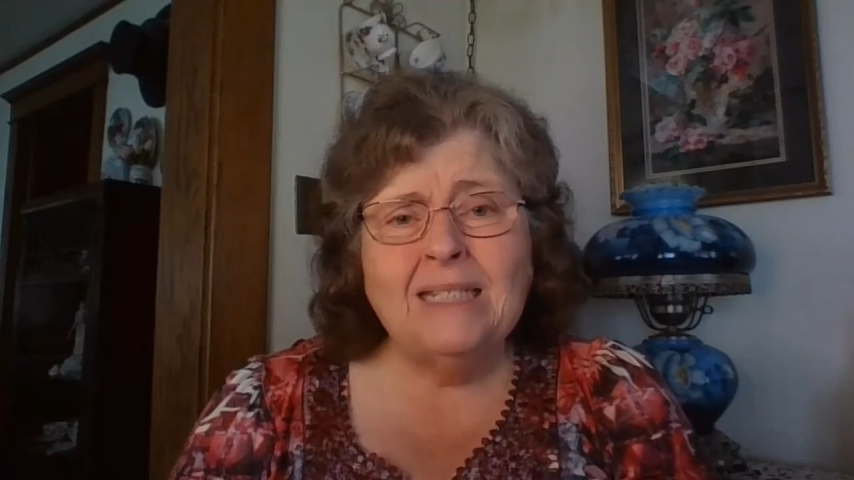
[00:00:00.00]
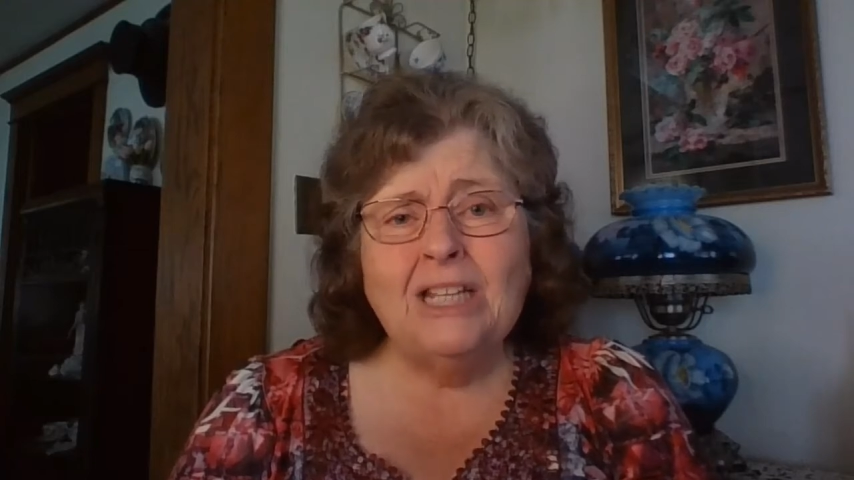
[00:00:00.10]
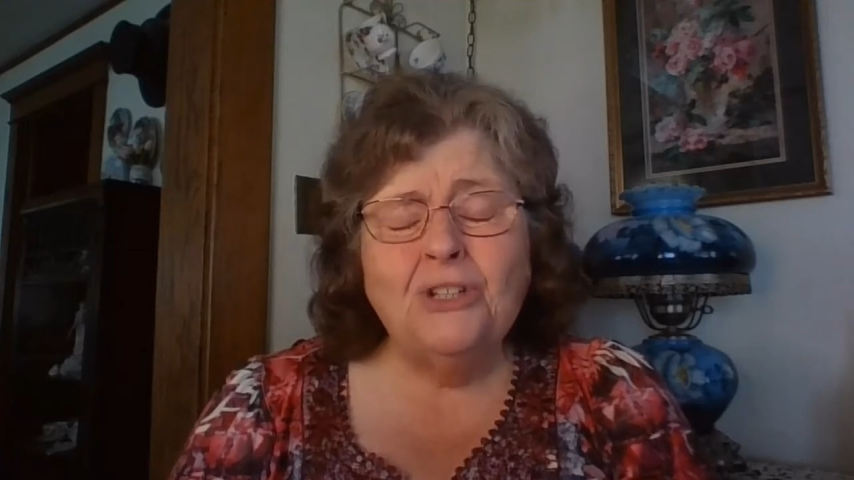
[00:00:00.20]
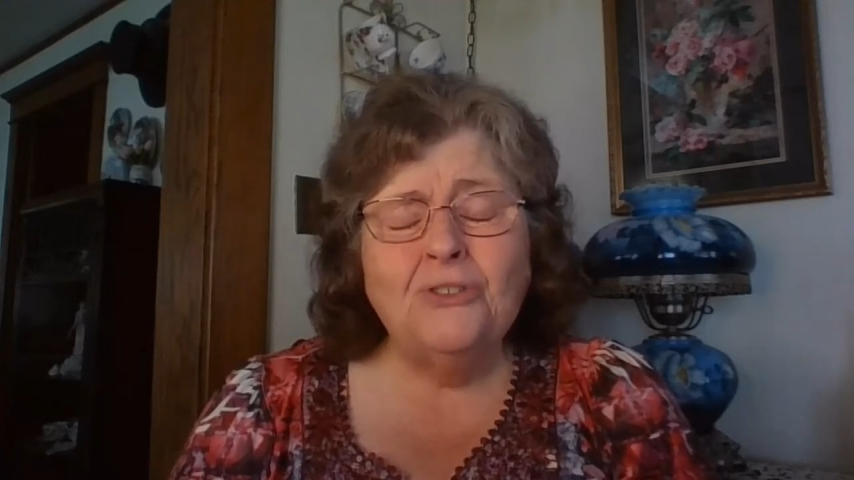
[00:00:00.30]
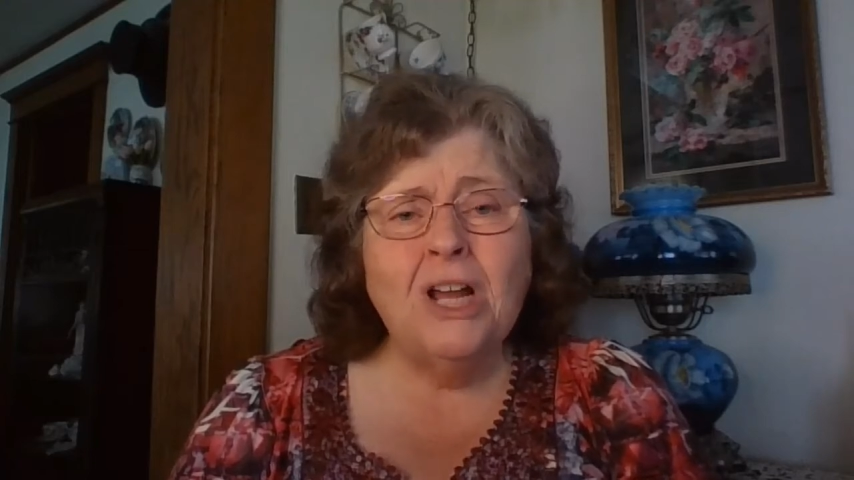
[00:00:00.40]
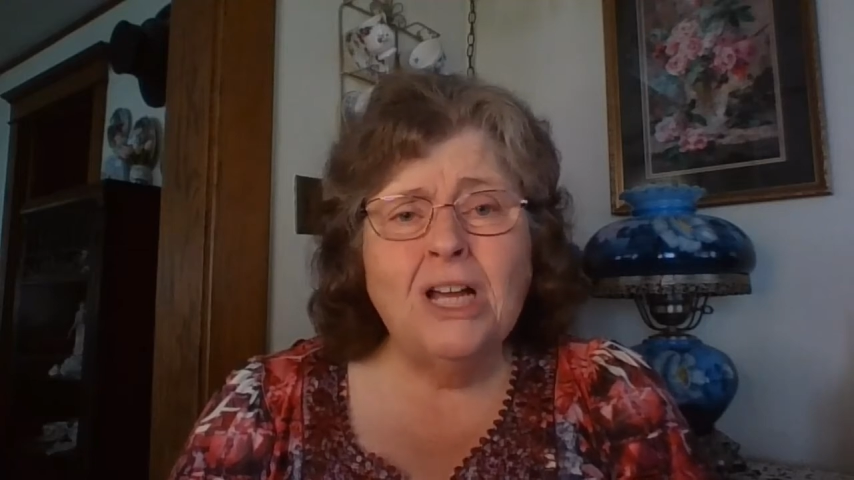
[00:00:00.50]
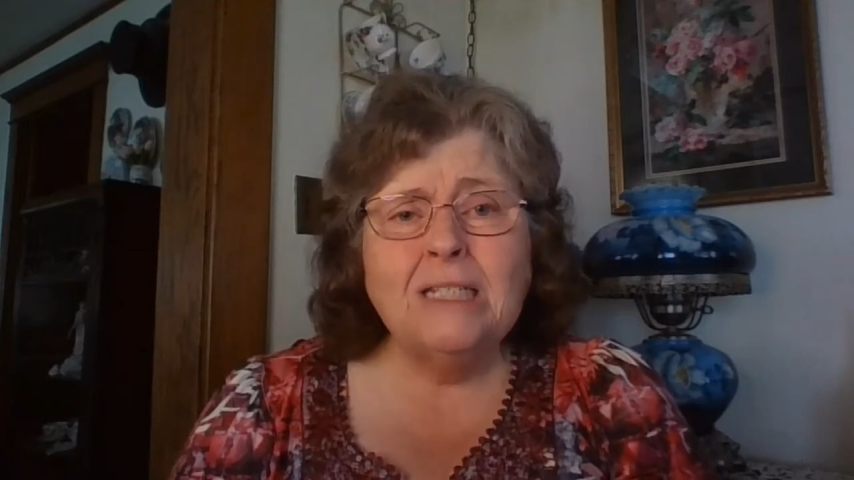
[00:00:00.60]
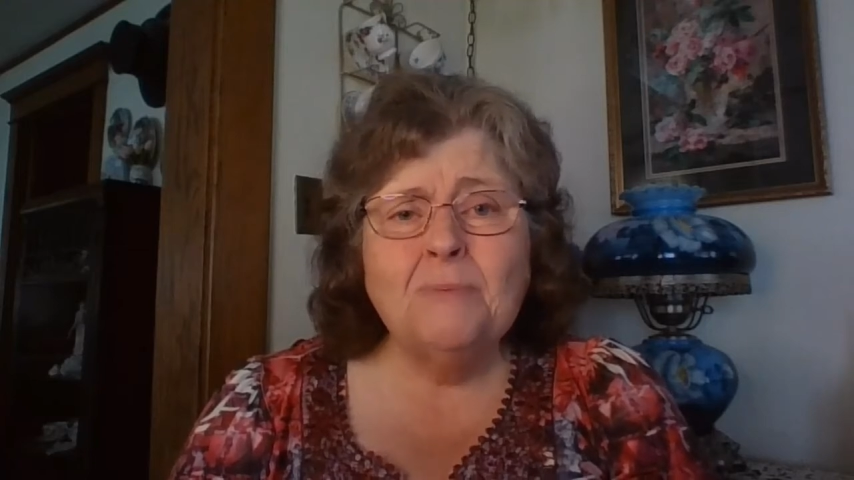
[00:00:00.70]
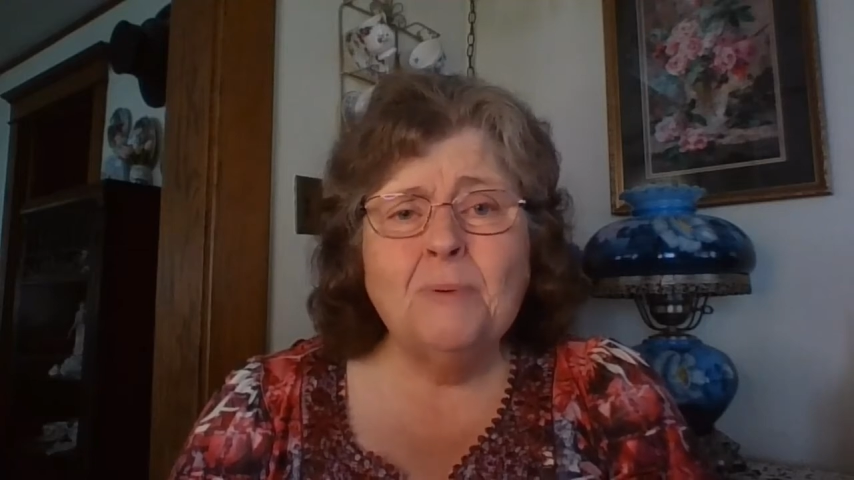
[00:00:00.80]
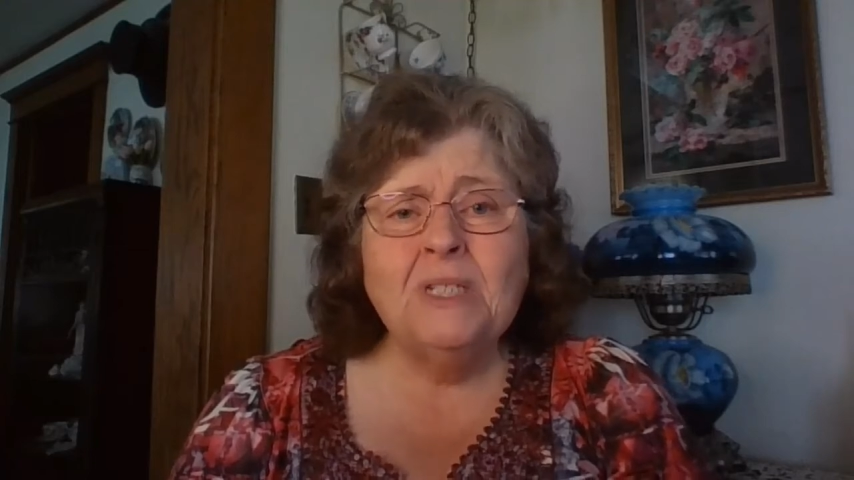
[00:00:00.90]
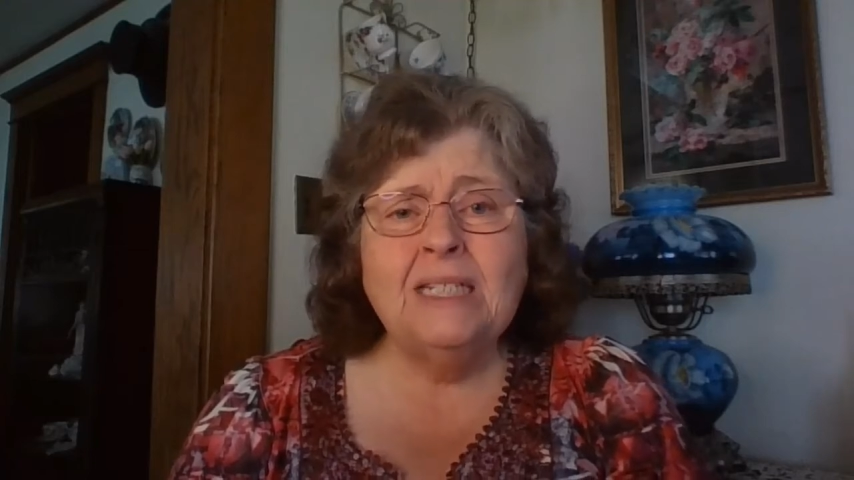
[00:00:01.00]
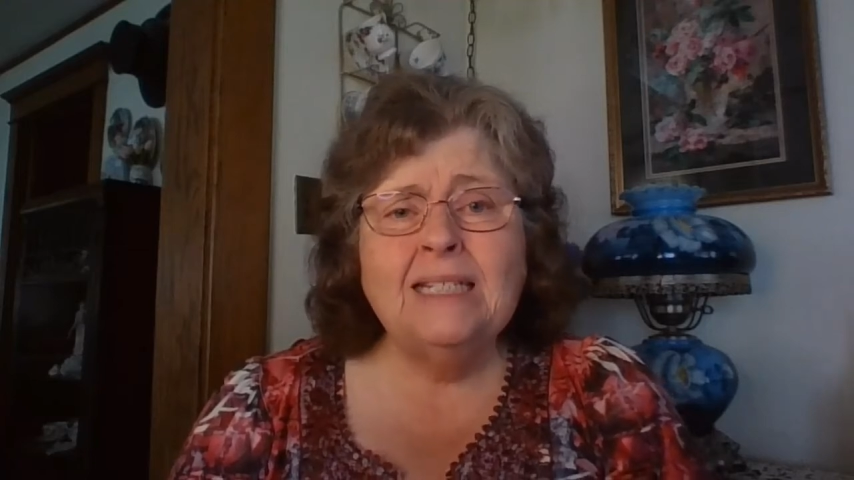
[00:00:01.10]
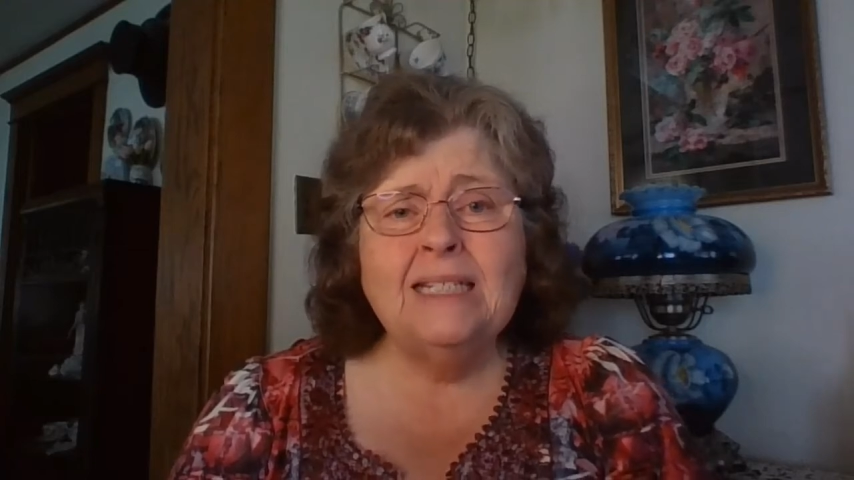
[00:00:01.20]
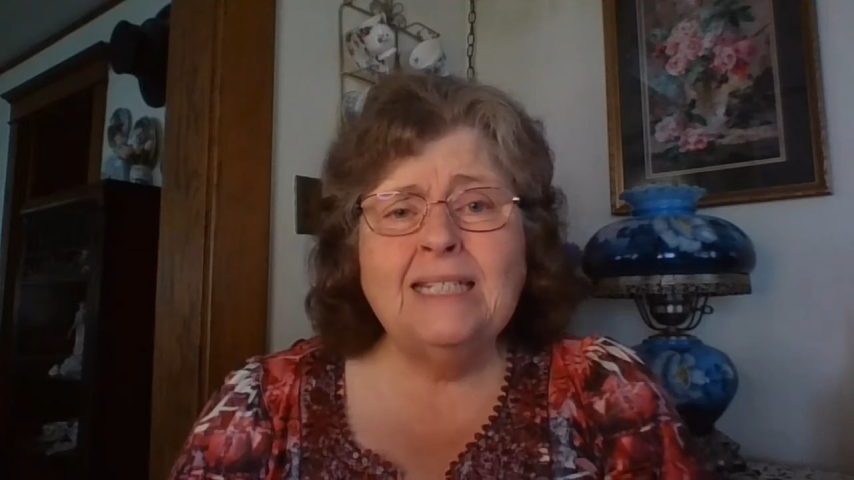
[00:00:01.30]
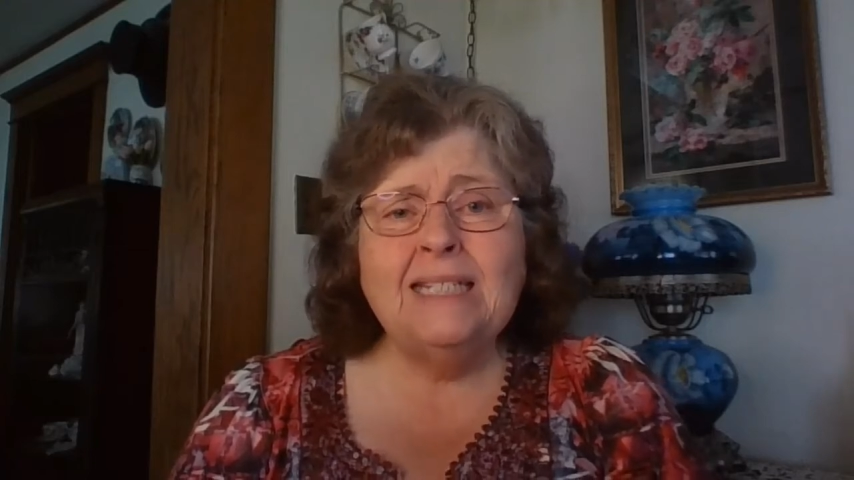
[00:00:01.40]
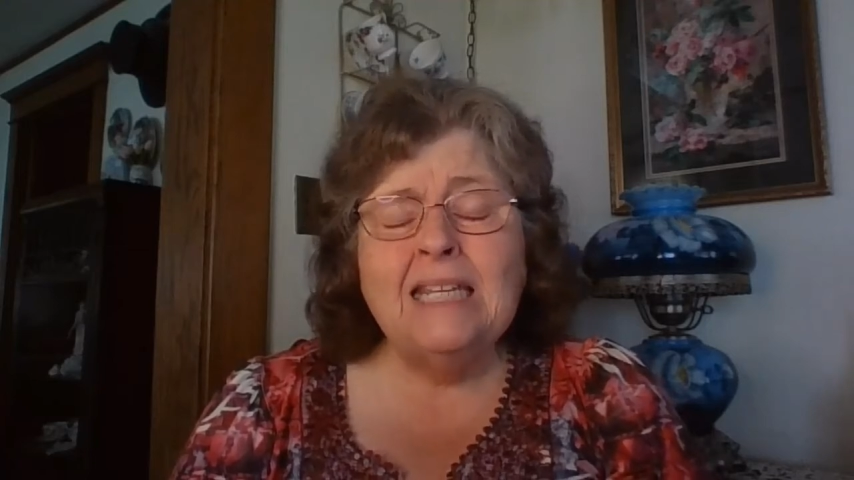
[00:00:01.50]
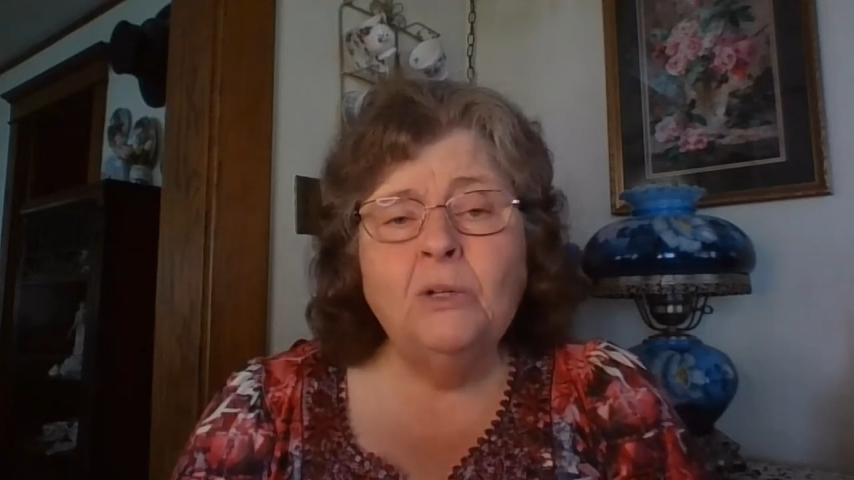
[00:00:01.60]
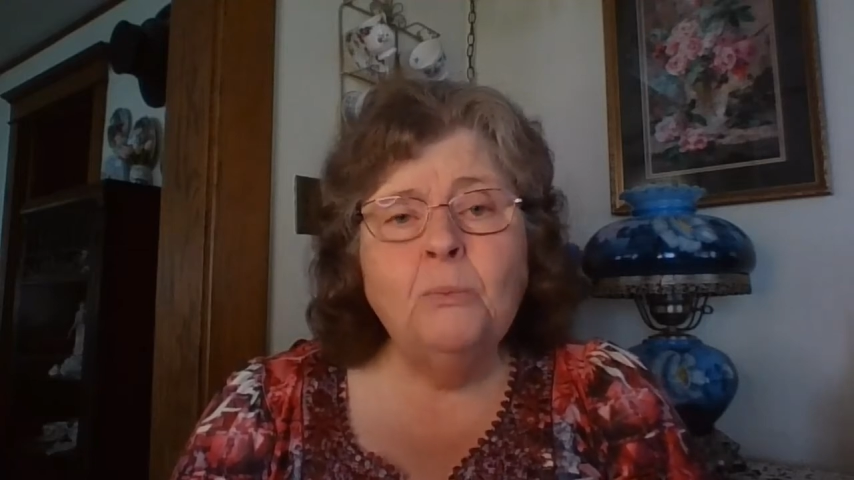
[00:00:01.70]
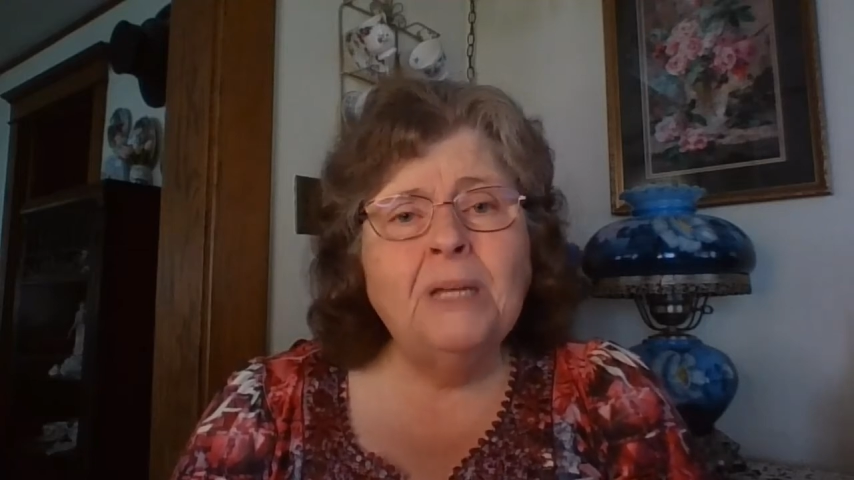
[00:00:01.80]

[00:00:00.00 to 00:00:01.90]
said you're not supposed to steal,